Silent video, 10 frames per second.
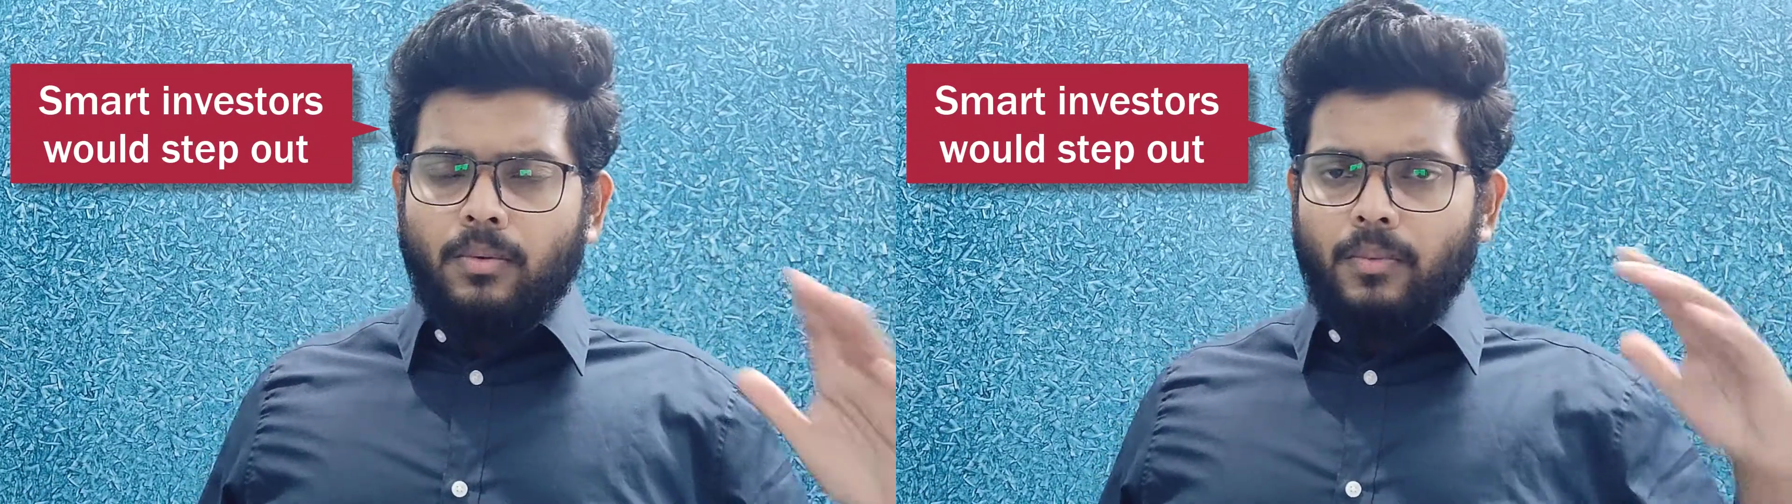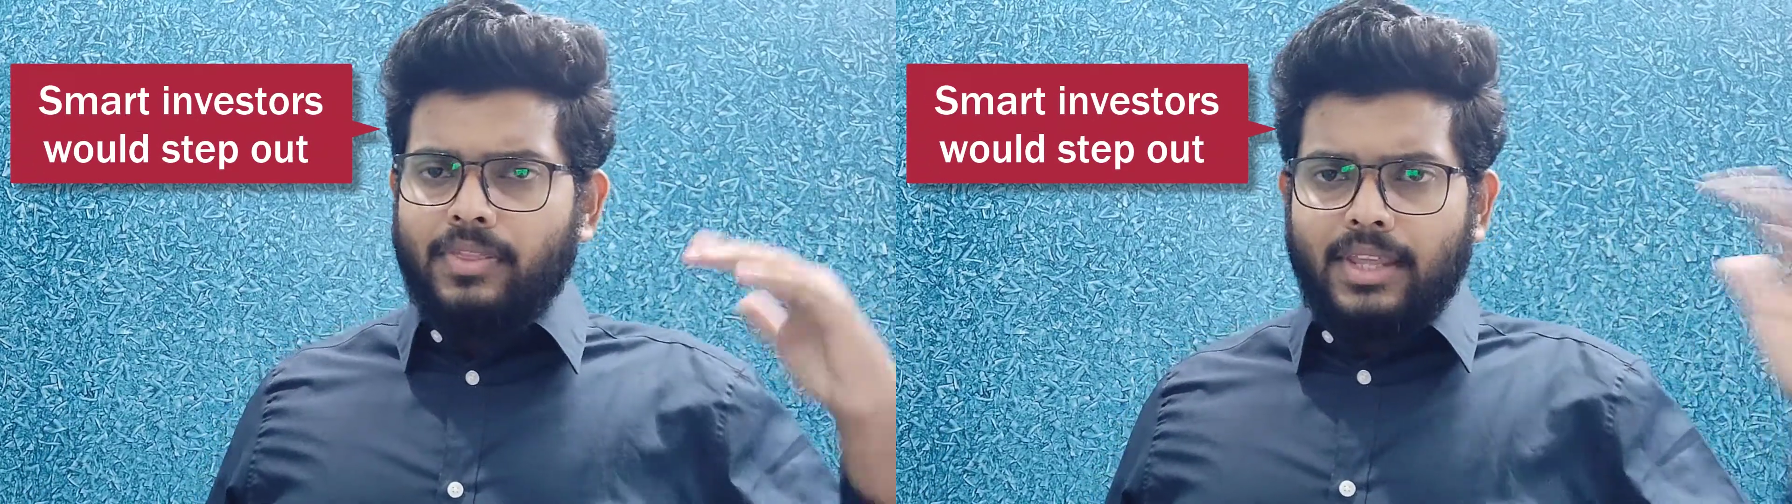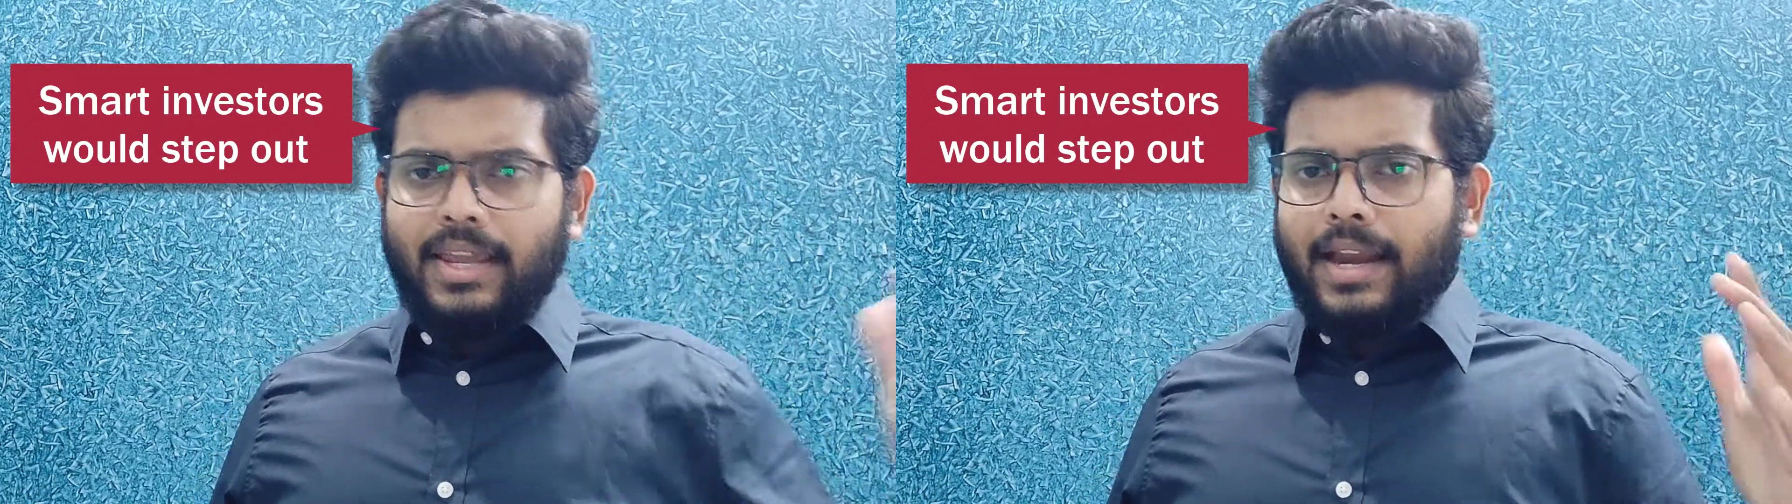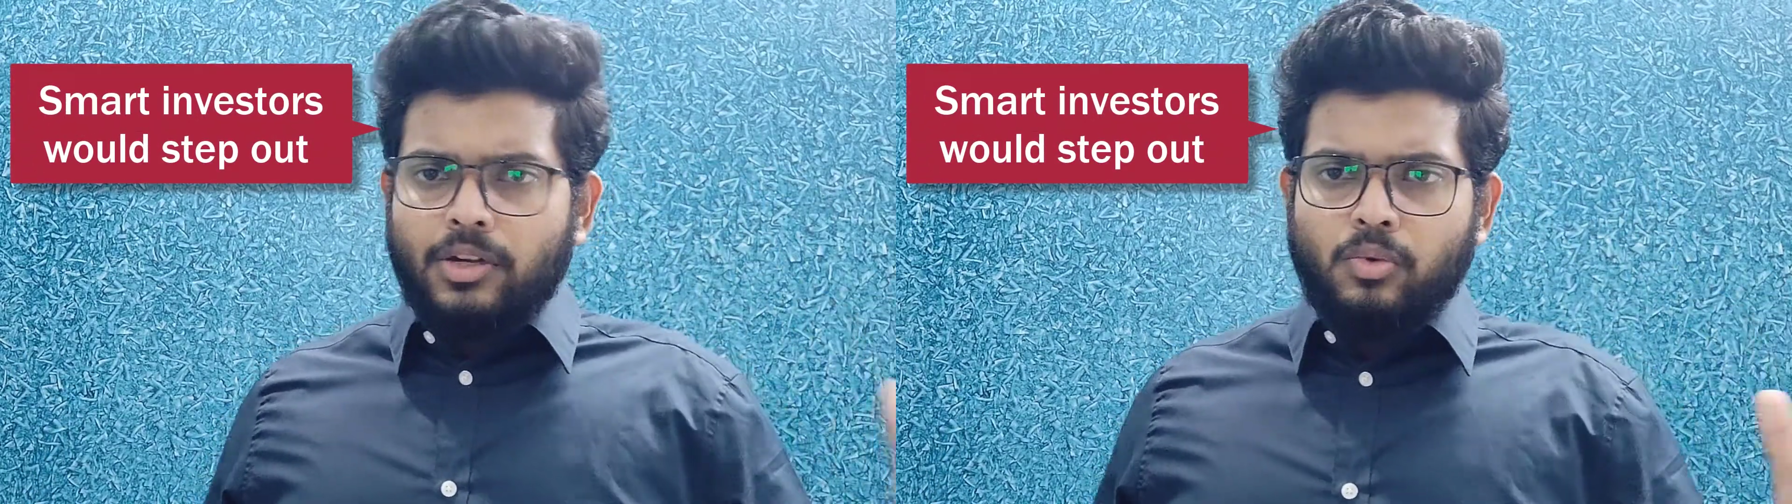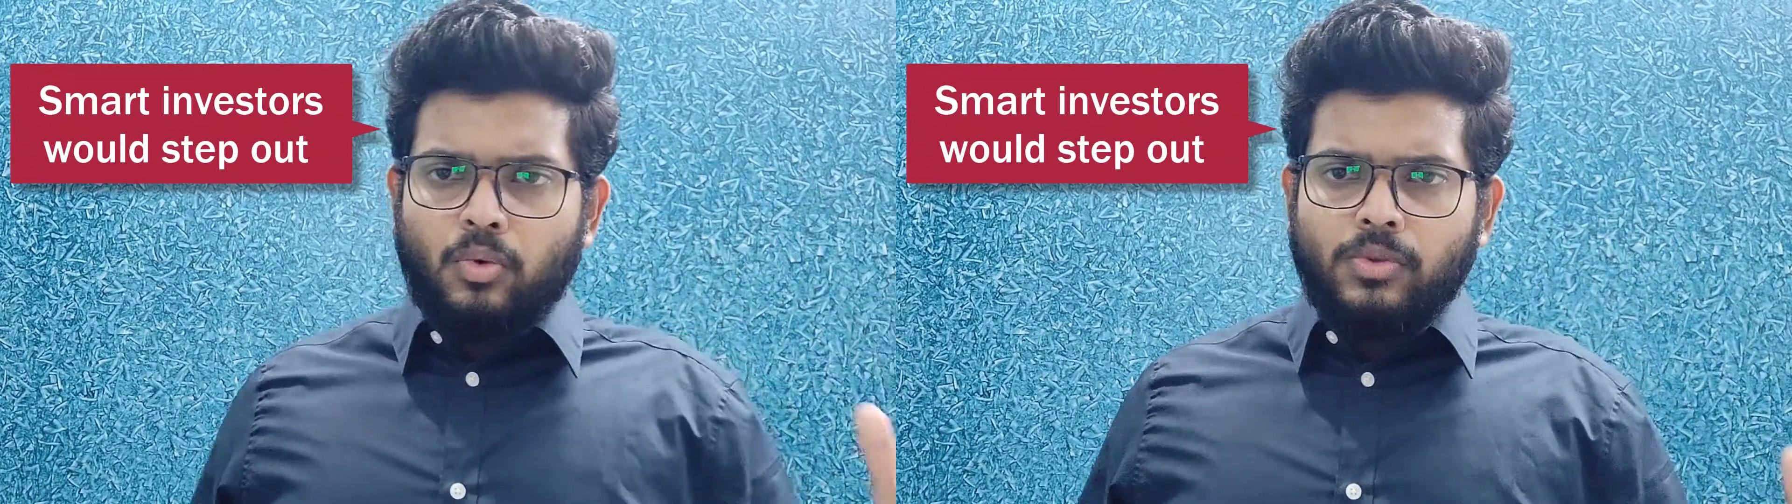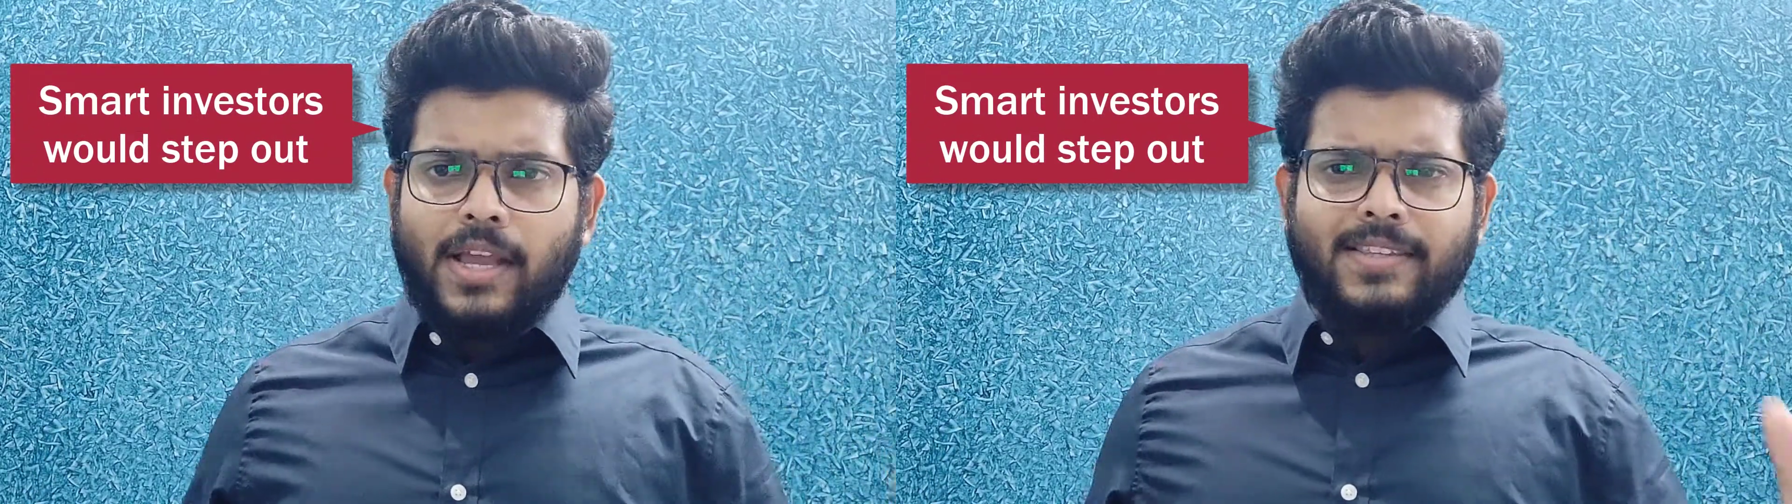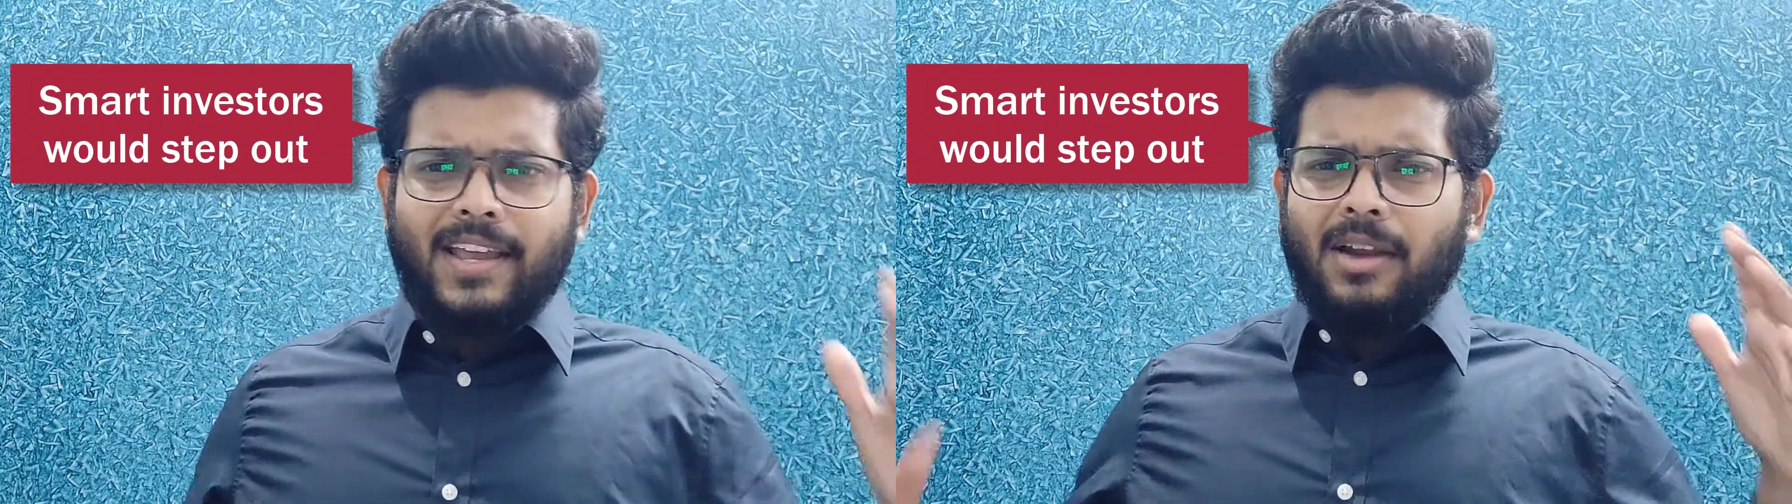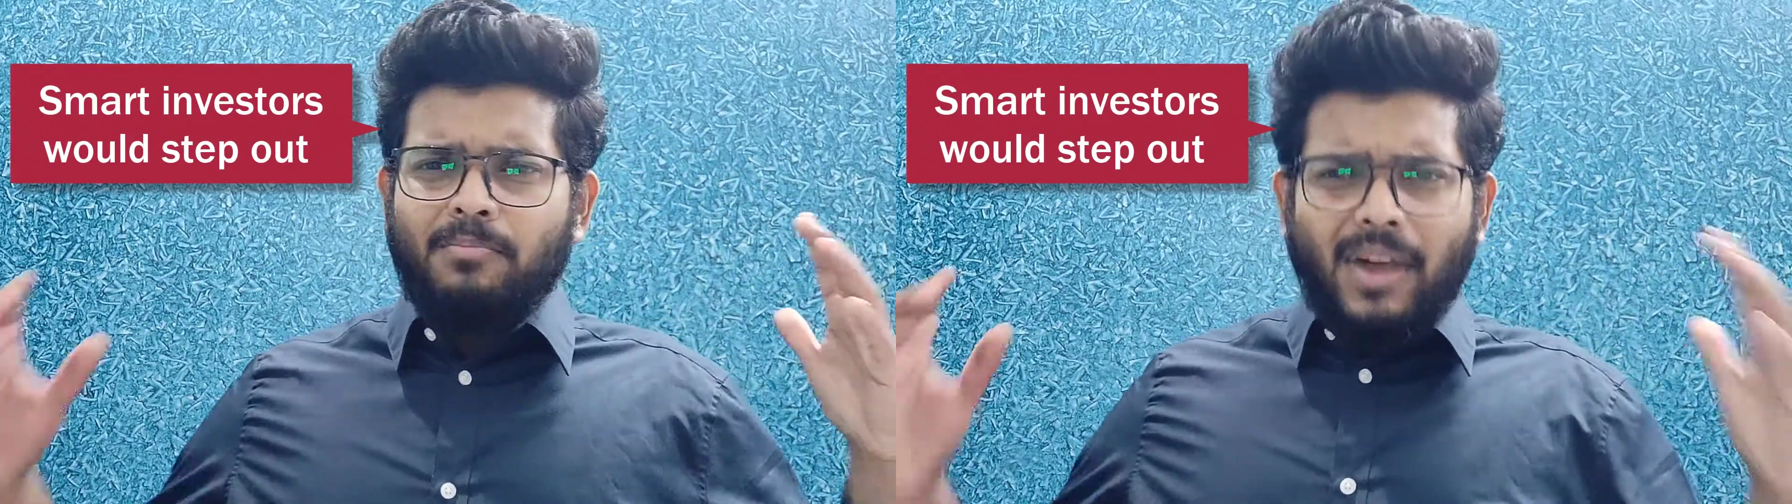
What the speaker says: when they get to know that there are